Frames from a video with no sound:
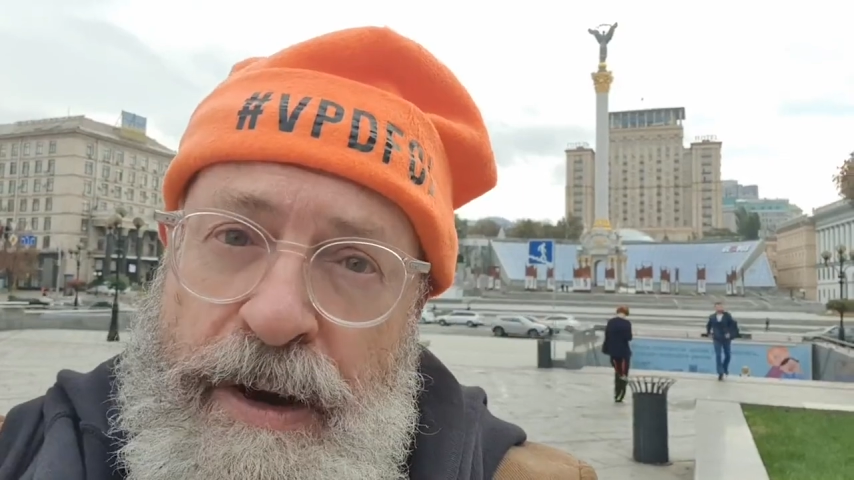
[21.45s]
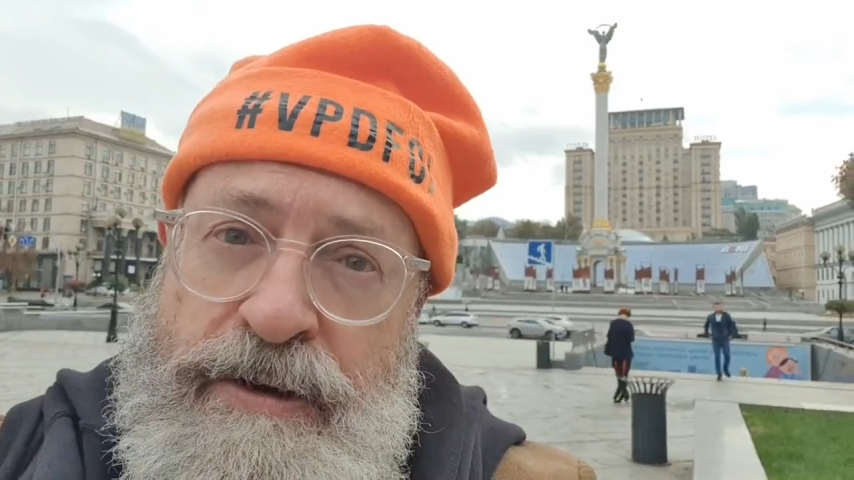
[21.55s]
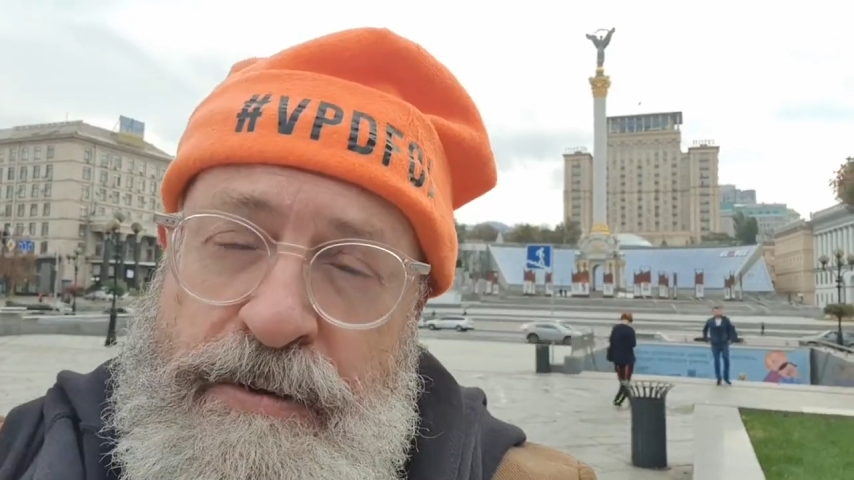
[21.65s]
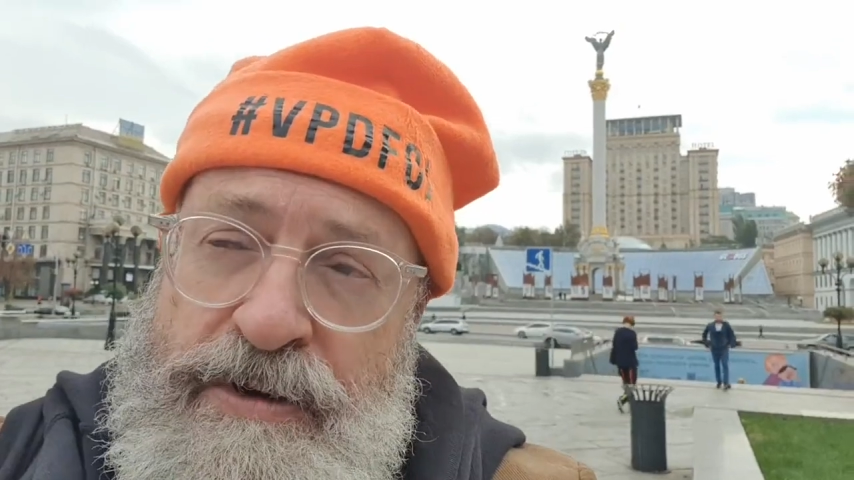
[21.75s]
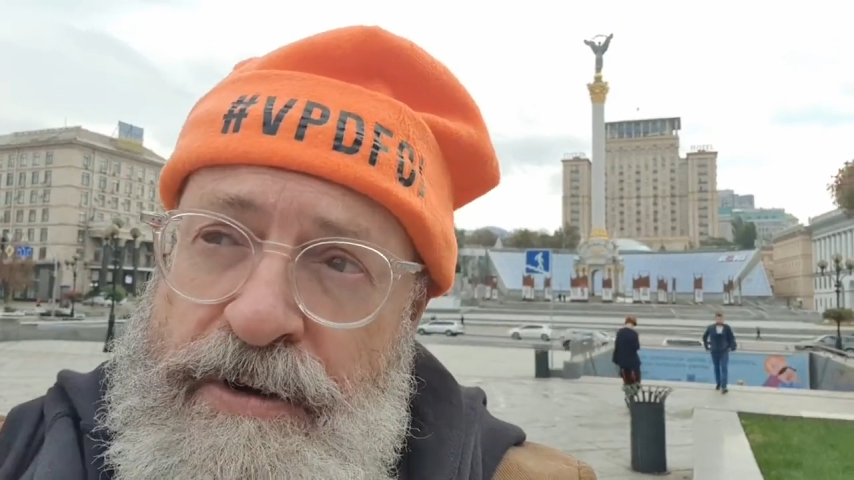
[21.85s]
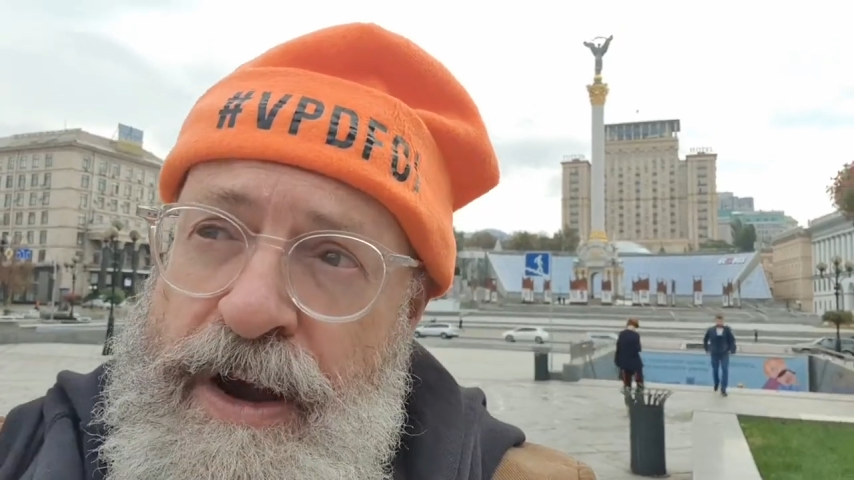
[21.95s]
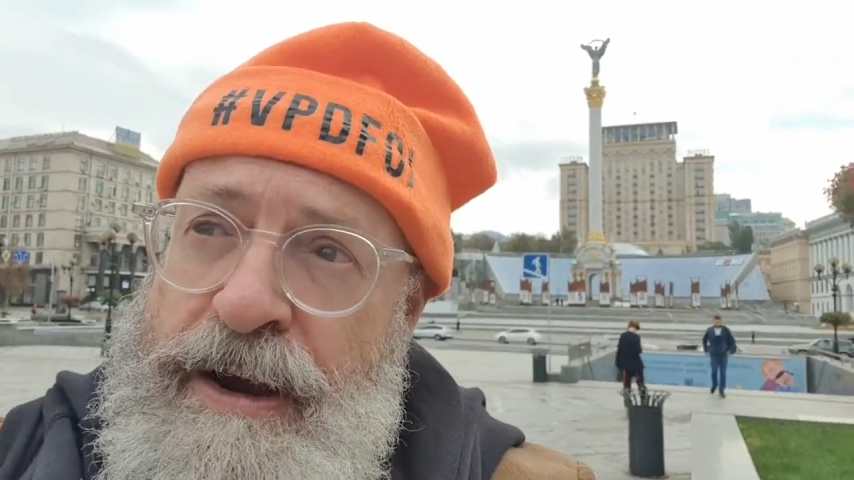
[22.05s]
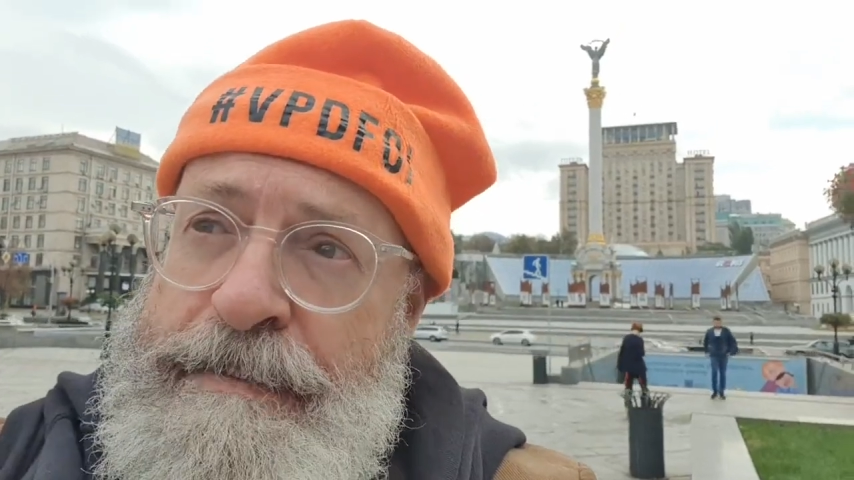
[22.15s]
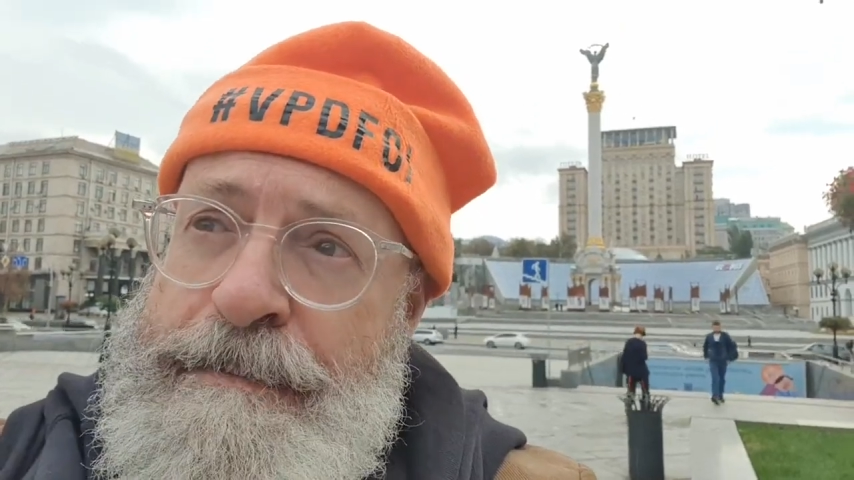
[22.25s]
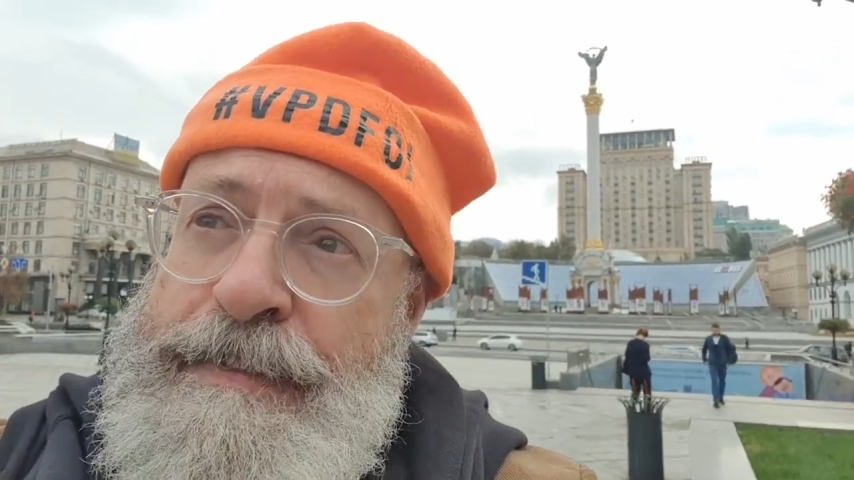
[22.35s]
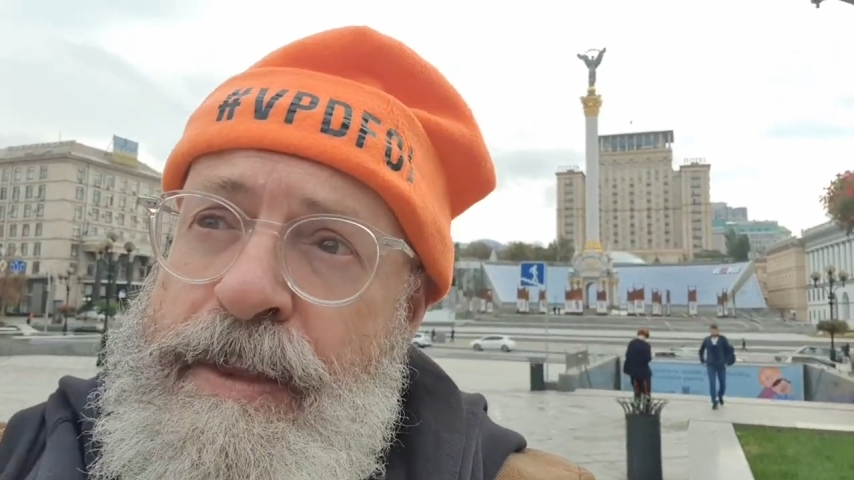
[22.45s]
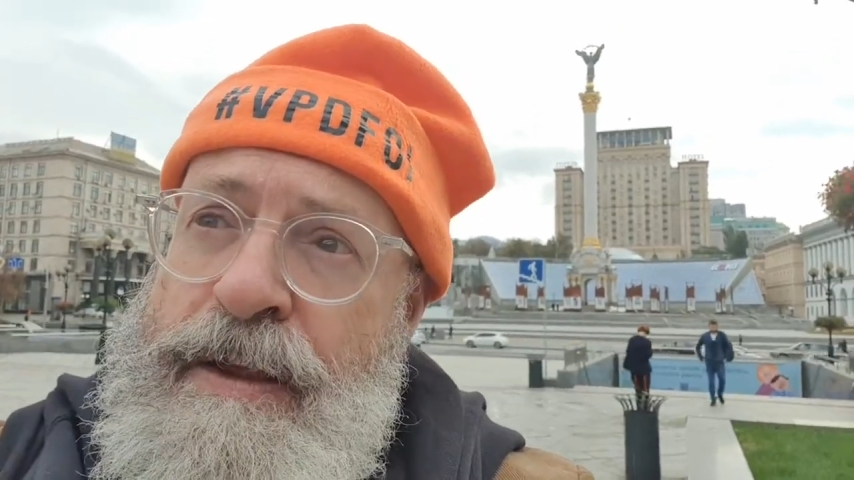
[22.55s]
by Ukraine.